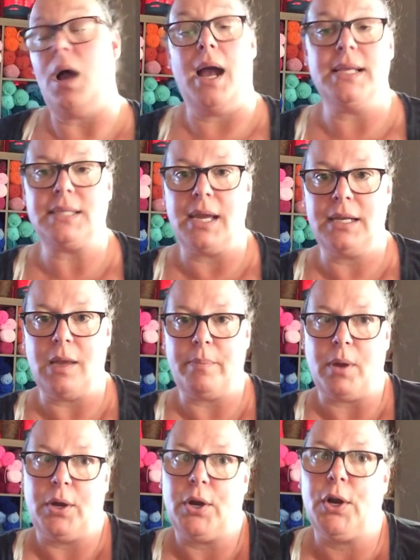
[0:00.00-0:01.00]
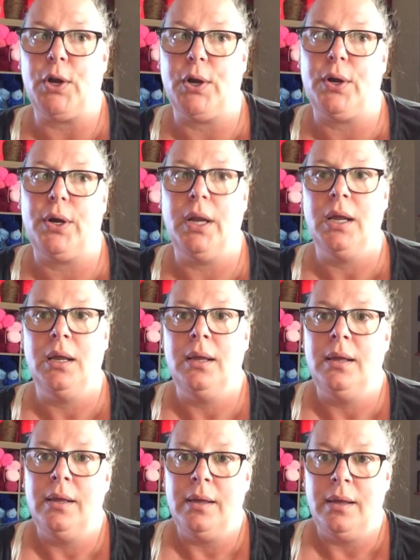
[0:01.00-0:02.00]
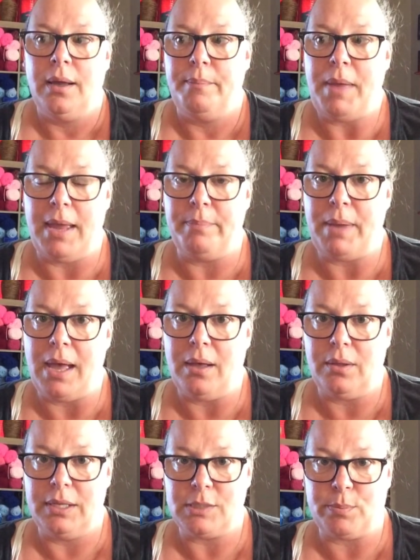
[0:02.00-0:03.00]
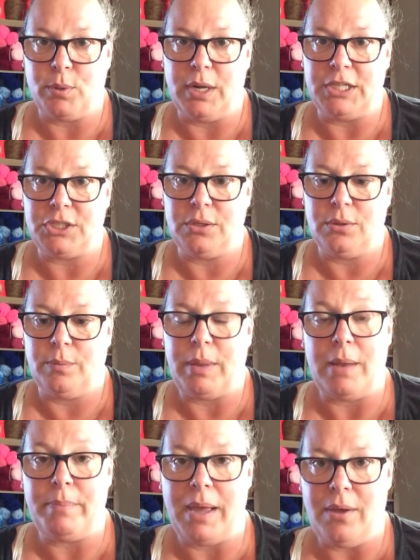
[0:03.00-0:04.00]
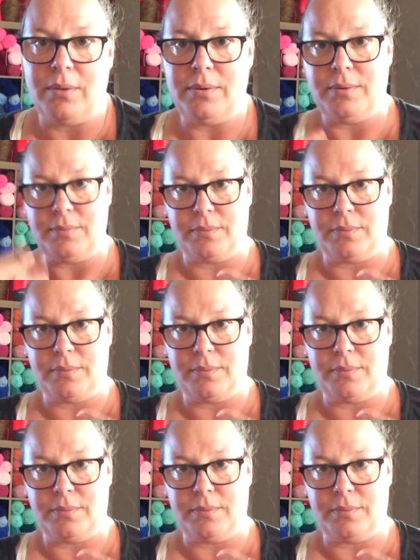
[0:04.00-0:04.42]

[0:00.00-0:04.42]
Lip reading: I signed up on her Pen Pal, inspirational Pen Pal